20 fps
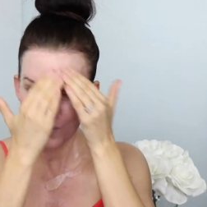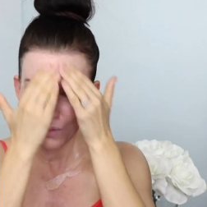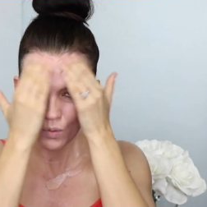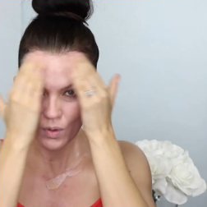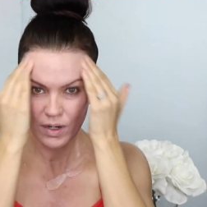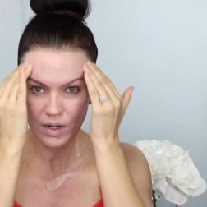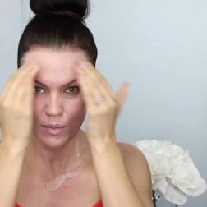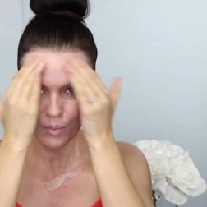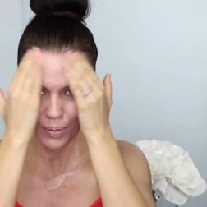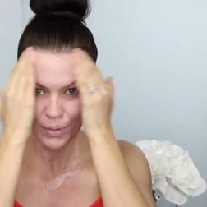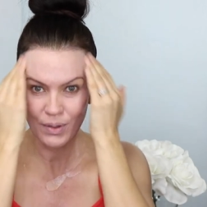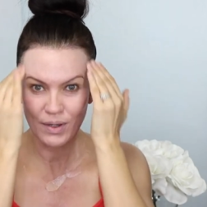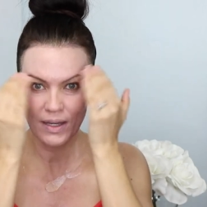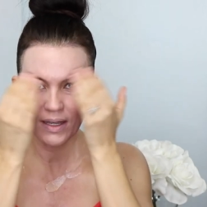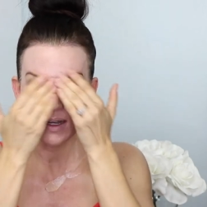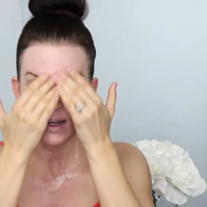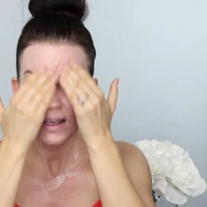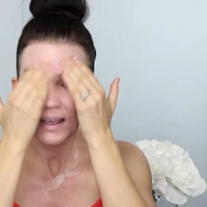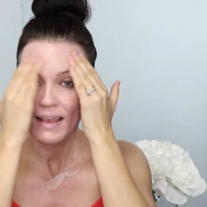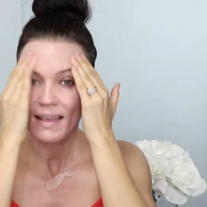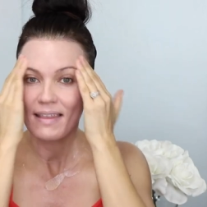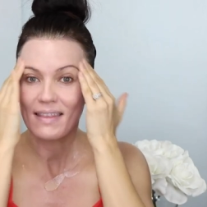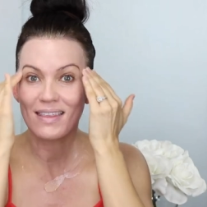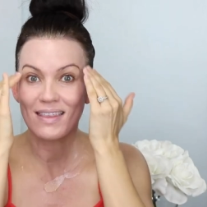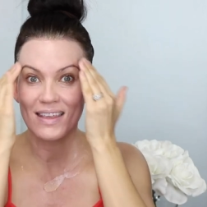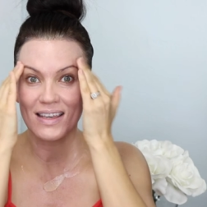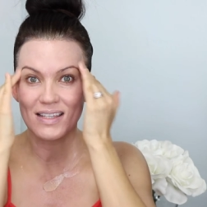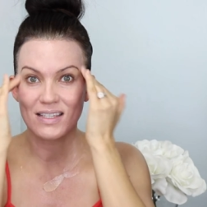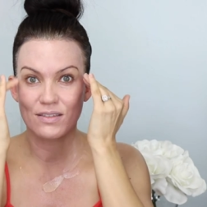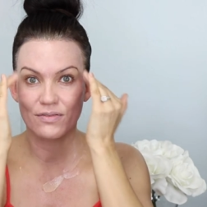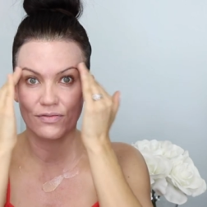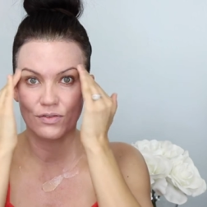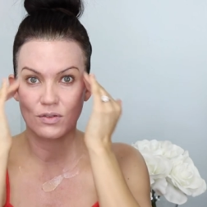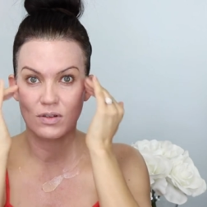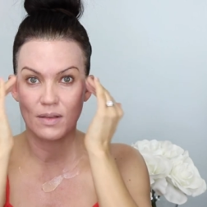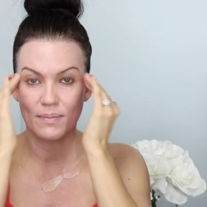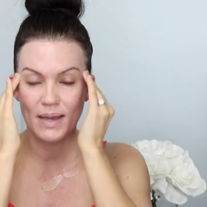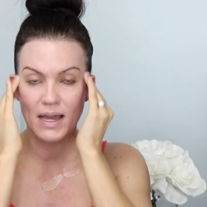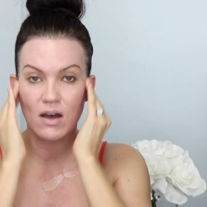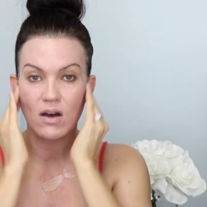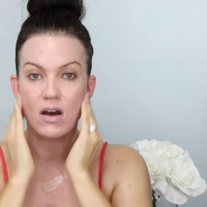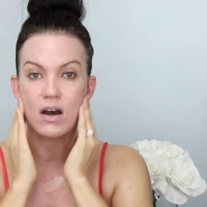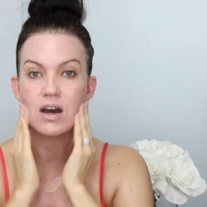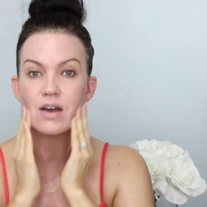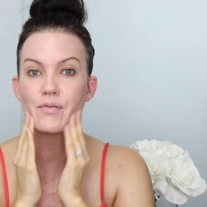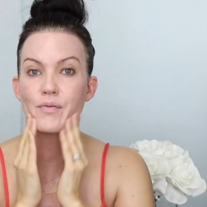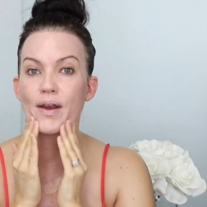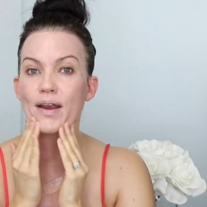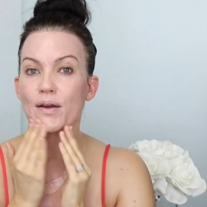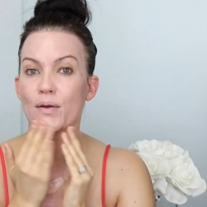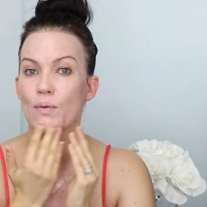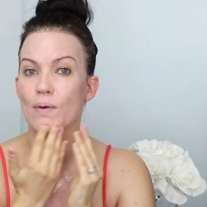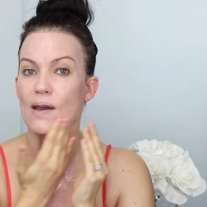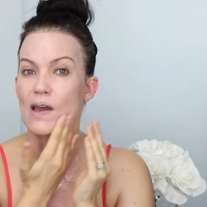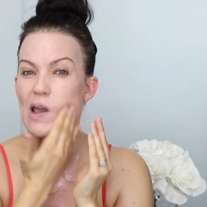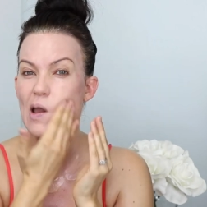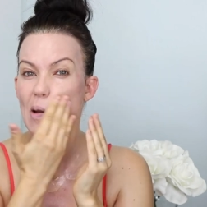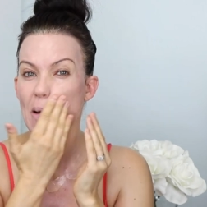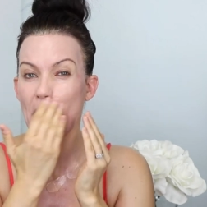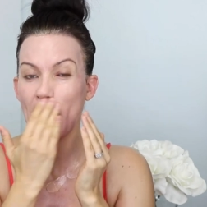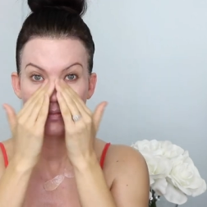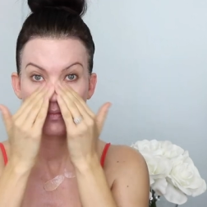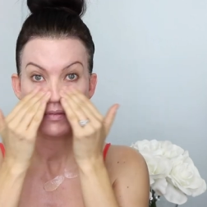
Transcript: wouldn't put this full amount on right away.